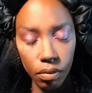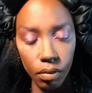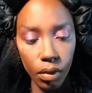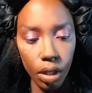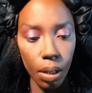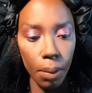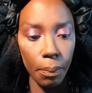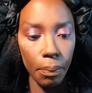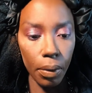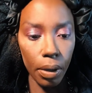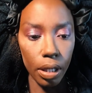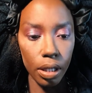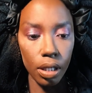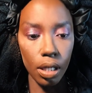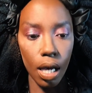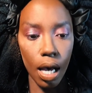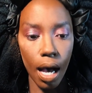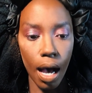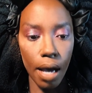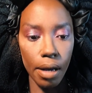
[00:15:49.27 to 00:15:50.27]
But
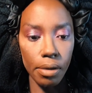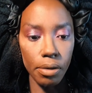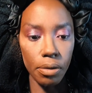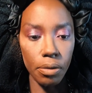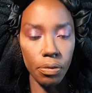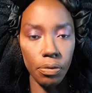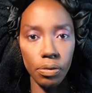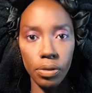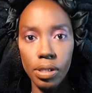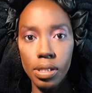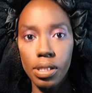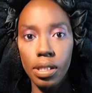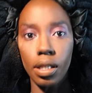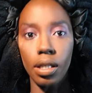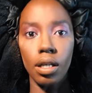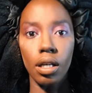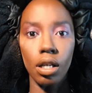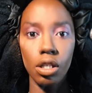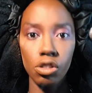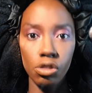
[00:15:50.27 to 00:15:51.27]
out of, let's say,
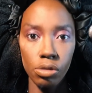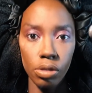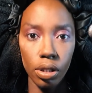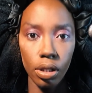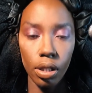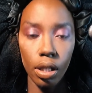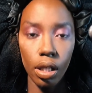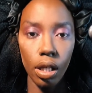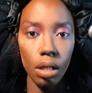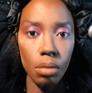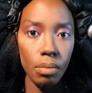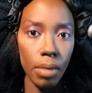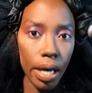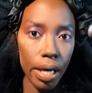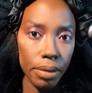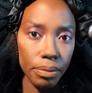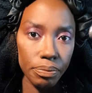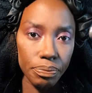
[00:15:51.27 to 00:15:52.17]
100 that I met,